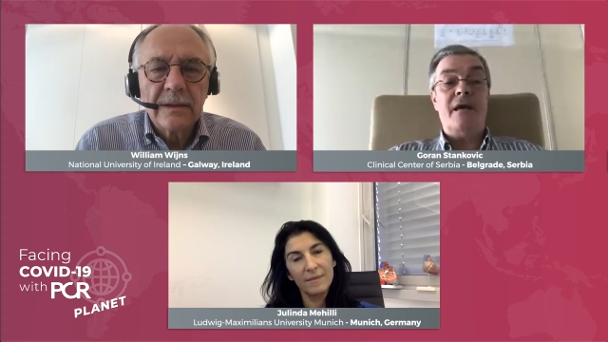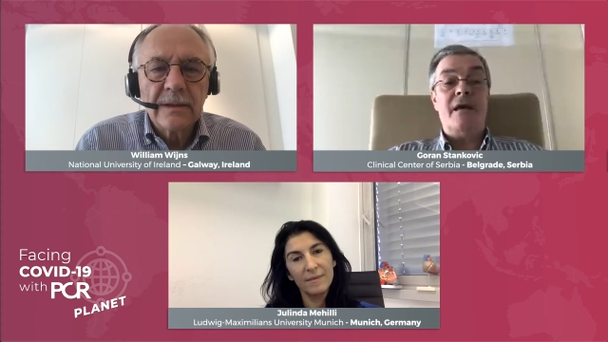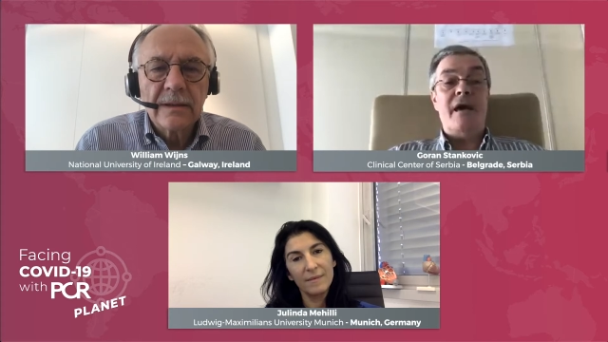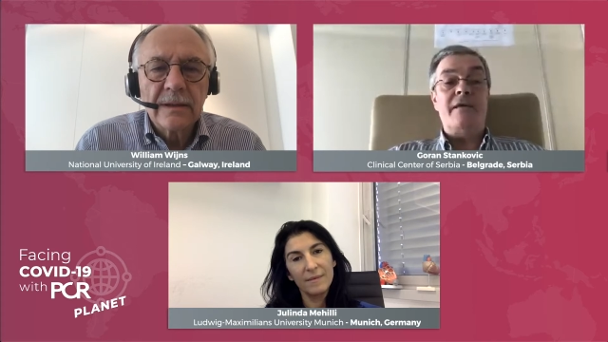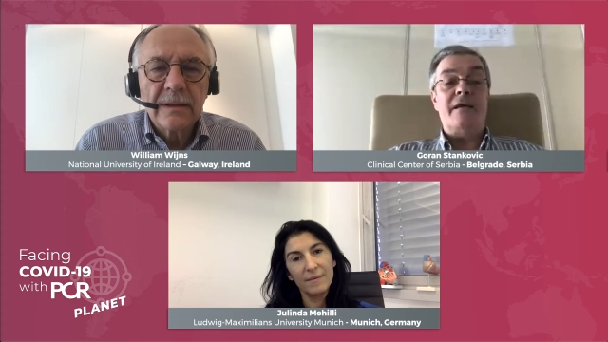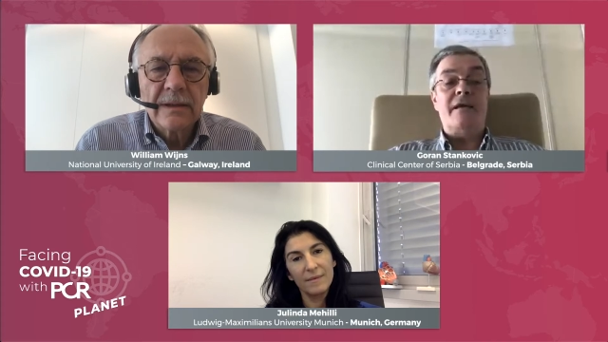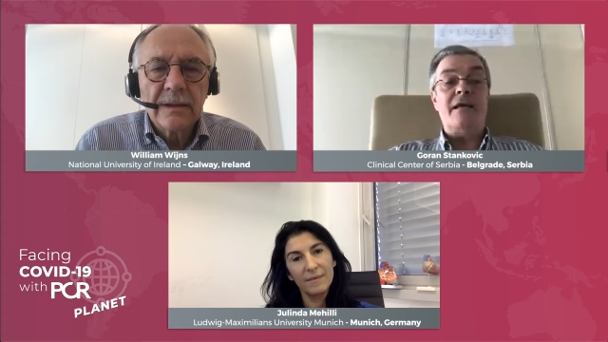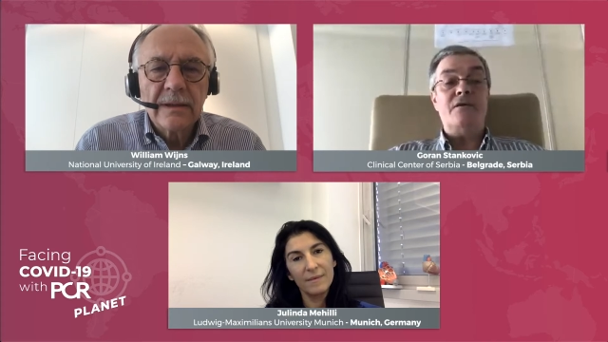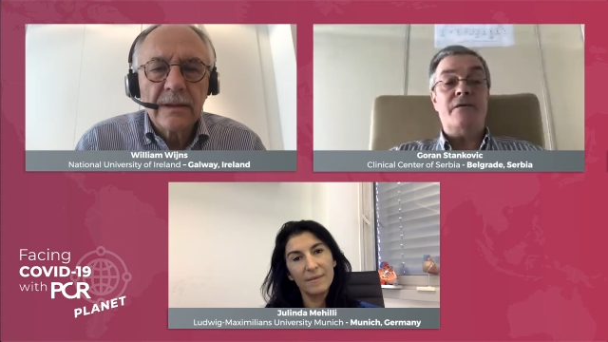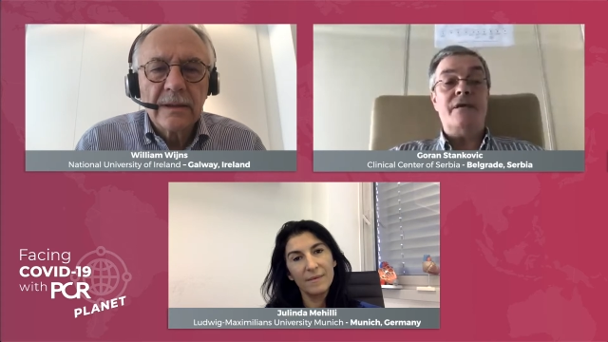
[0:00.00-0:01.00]
Speaker 1: and the
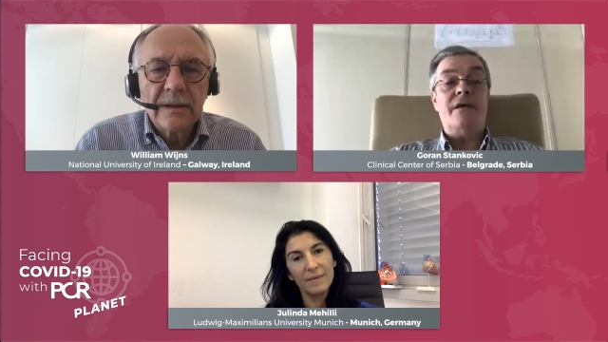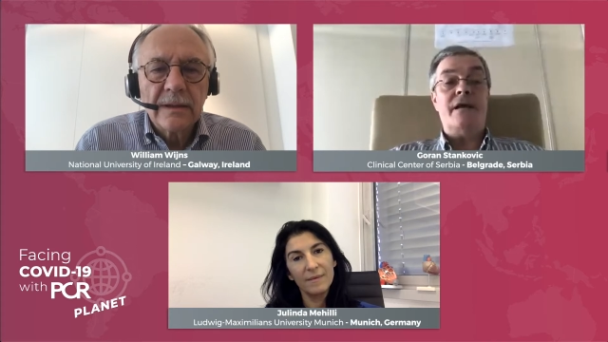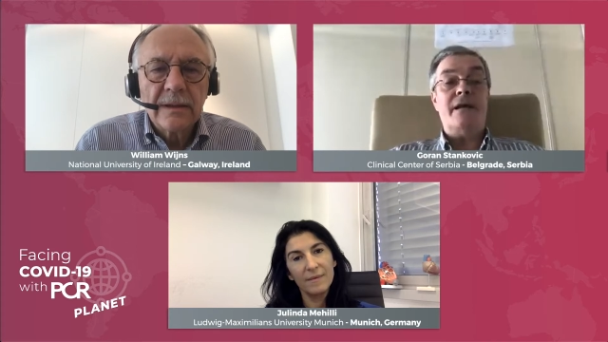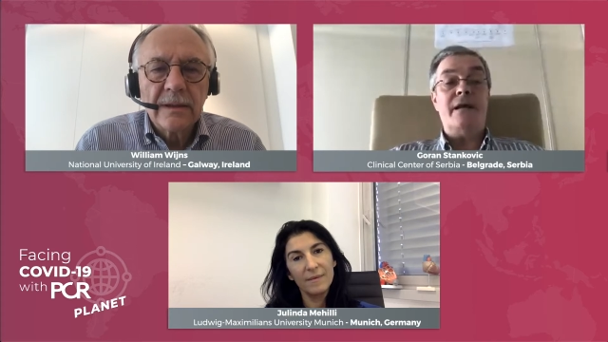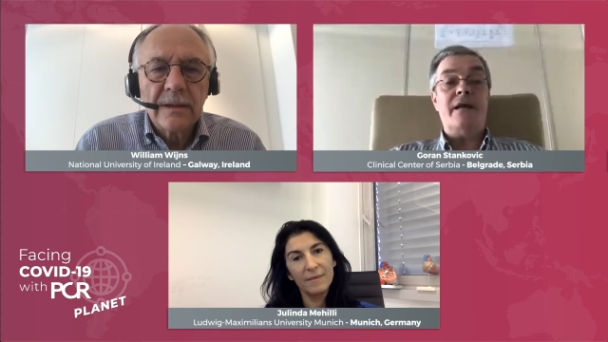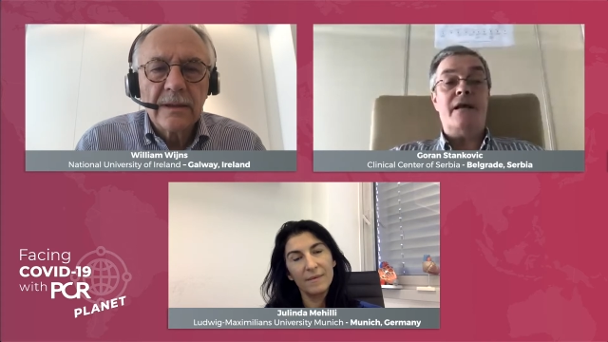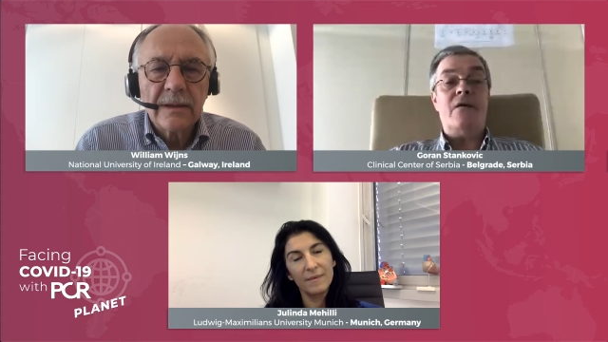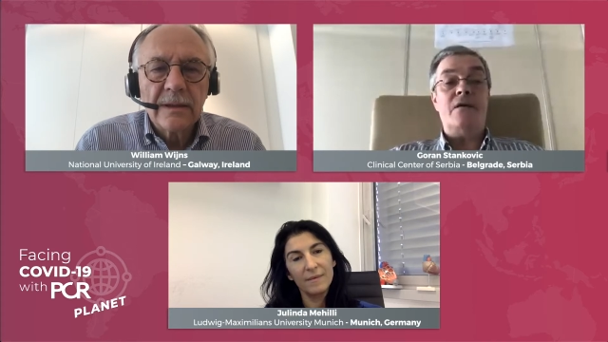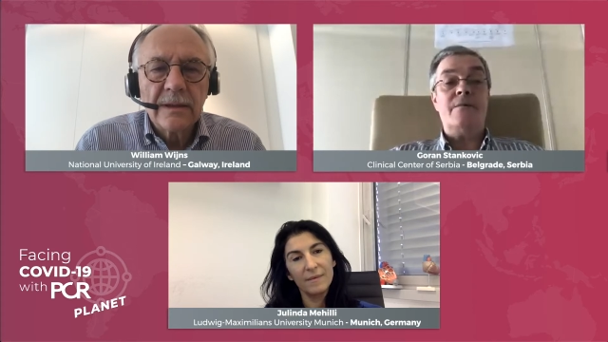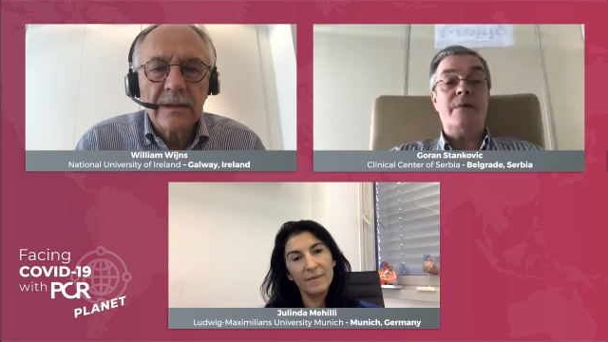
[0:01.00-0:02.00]
rest of the clinical
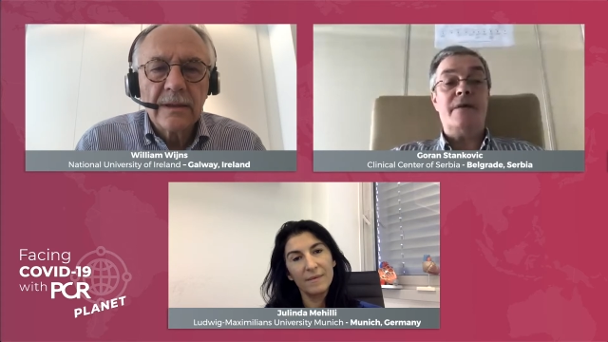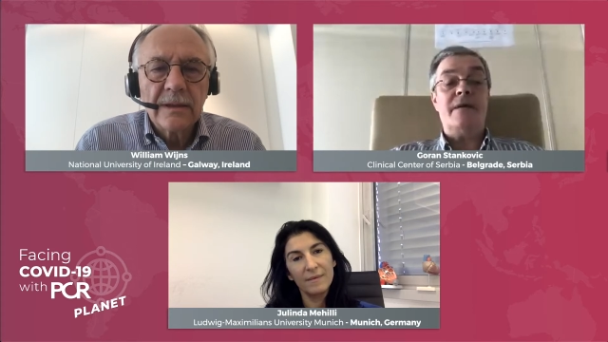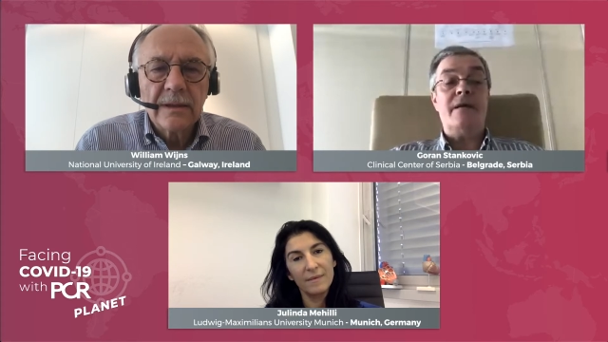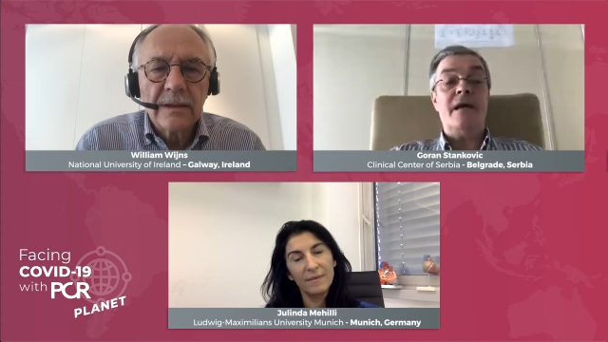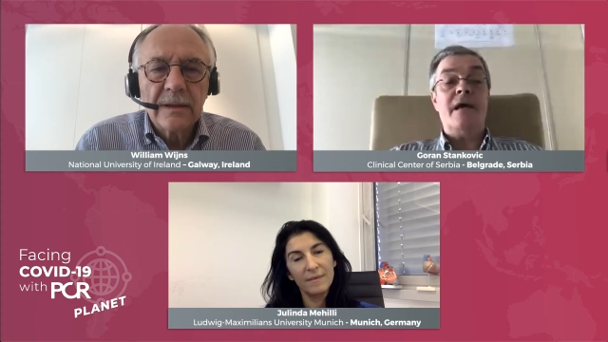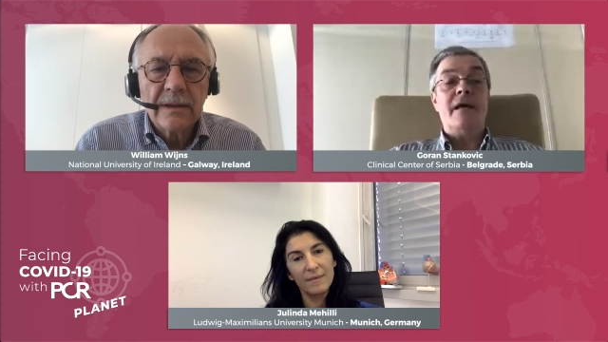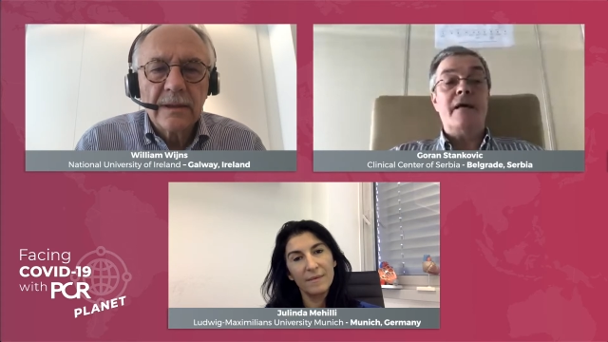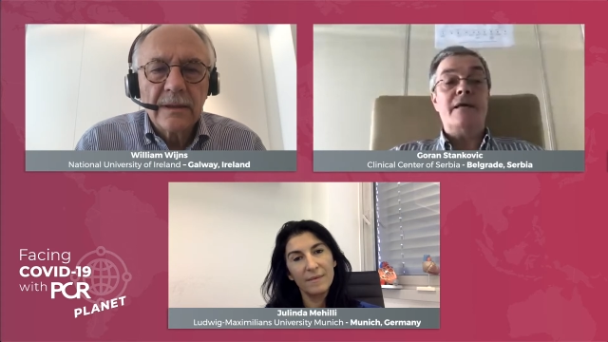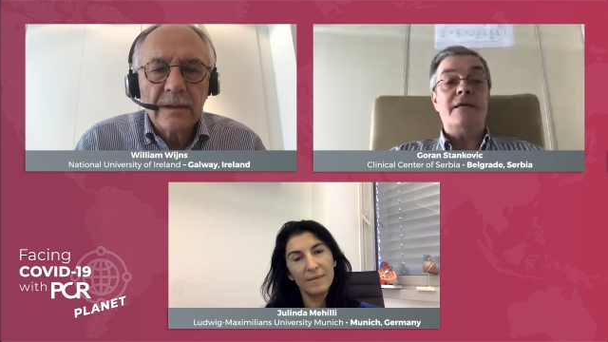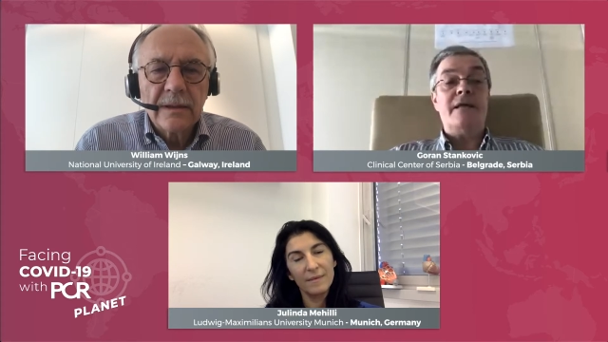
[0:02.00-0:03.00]
hospital
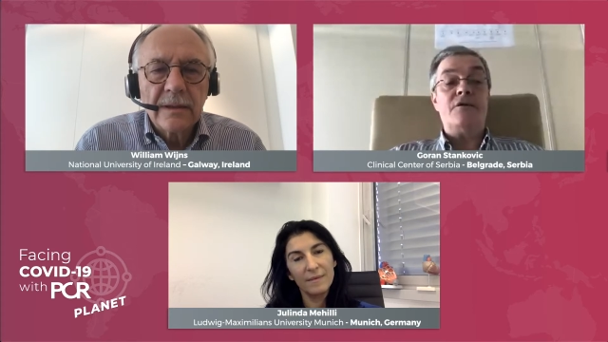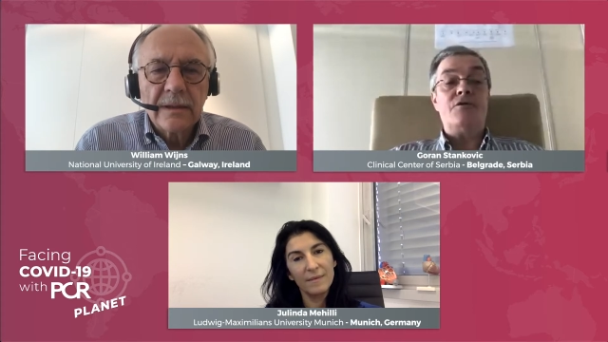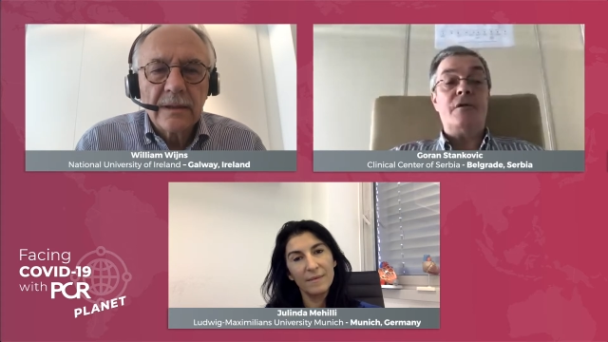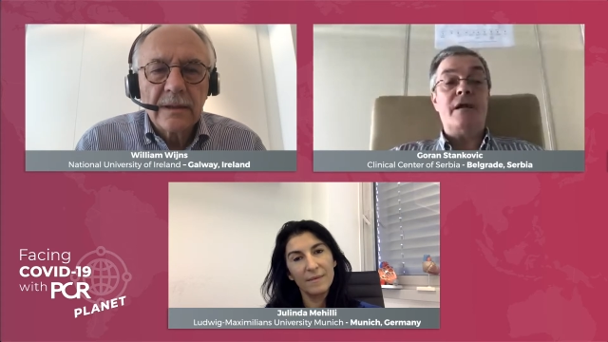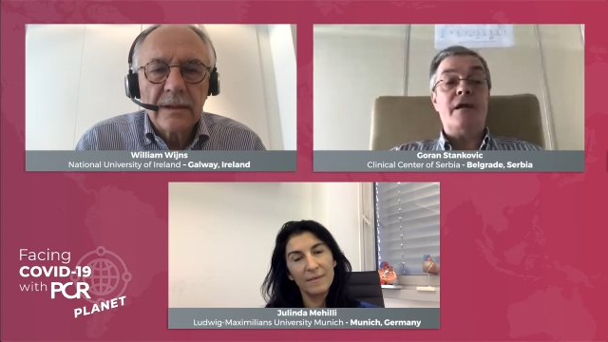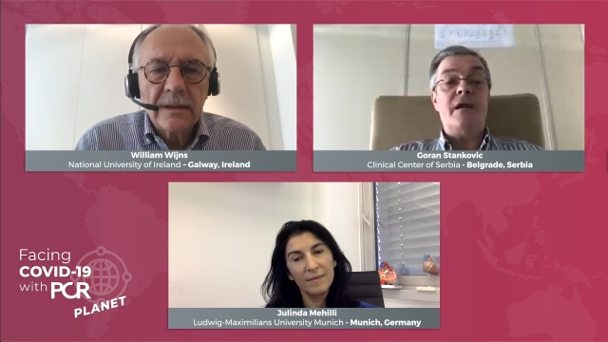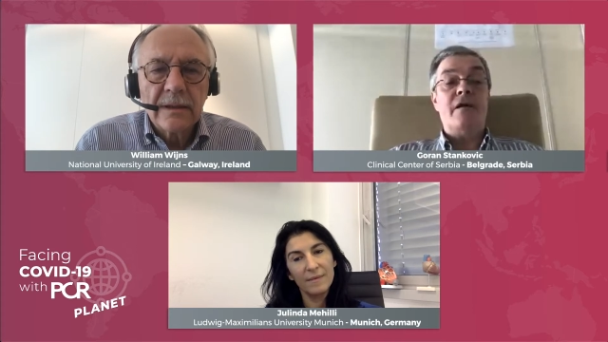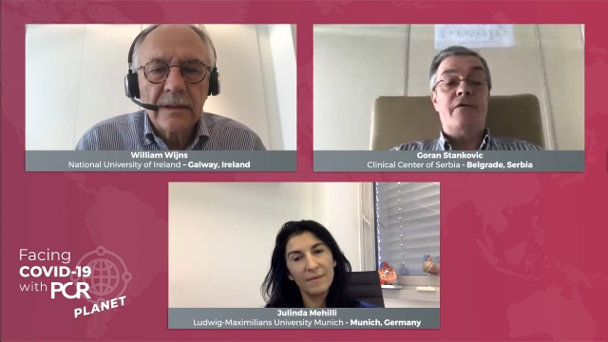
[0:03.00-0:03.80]
is actually